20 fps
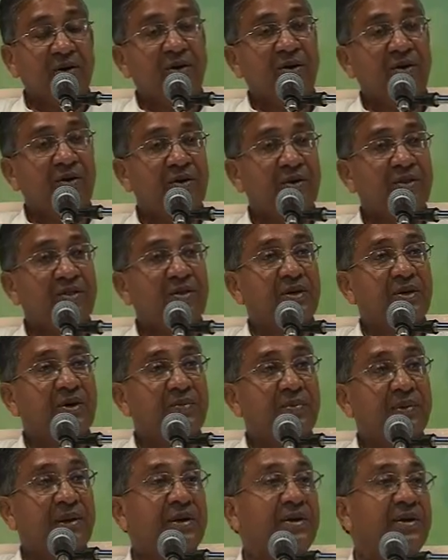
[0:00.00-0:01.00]
or in the
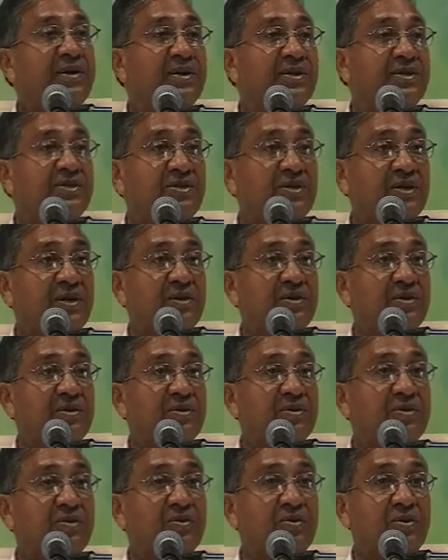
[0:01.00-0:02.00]
meditation
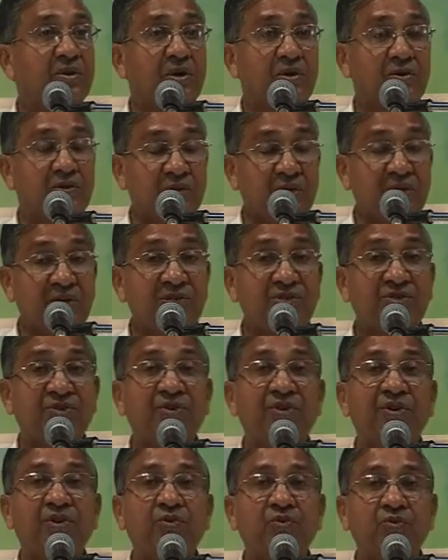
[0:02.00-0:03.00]
or the
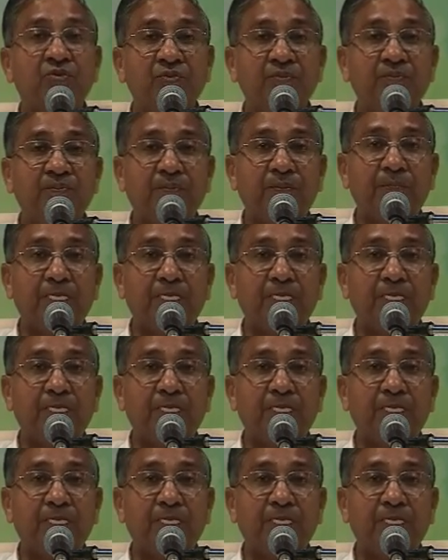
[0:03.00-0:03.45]
history room.